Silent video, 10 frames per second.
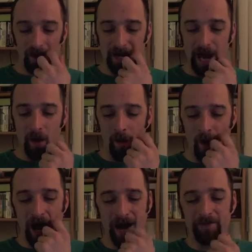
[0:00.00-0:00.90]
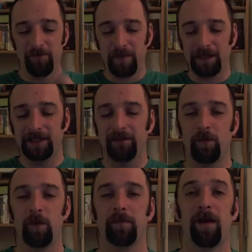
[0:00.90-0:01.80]
Now, I've been
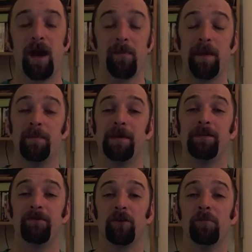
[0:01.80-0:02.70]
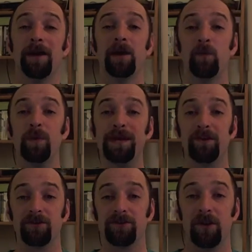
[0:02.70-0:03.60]
living with my iPad mini for about a week
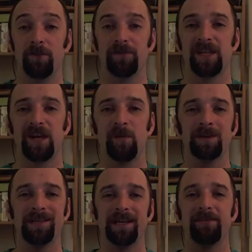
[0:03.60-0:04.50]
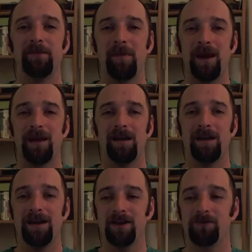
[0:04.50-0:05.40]
or so, and I wanted to give you my
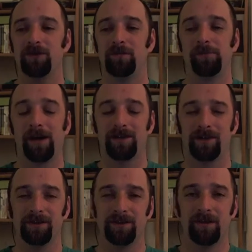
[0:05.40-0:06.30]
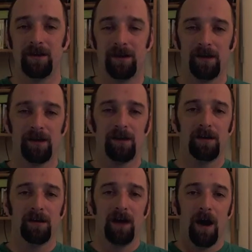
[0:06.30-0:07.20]
initial impressions.
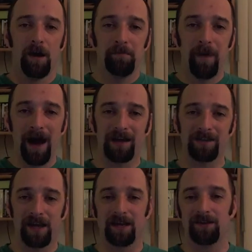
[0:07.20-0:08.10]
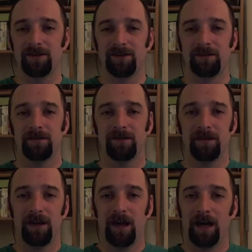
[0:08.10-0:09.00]
Unboxings,
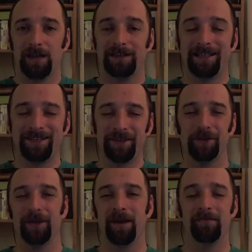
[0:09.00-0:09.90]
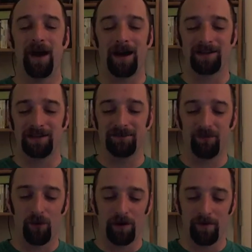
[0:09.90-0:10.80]
I didn't do an unboxing
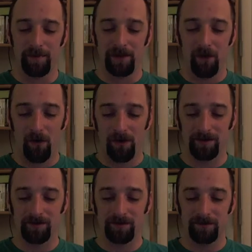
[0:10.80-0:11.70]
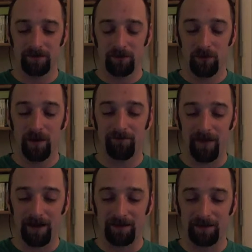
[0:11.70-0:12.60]
for you because, quite
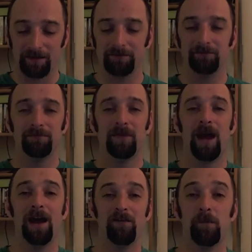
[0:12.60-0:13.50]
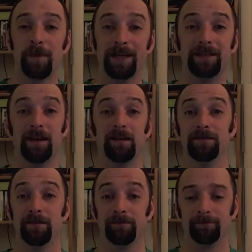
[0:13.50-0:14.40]
frankly, everybody
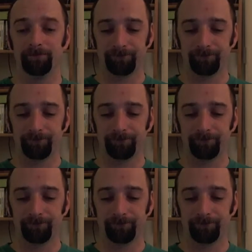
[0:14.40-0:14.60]
does them.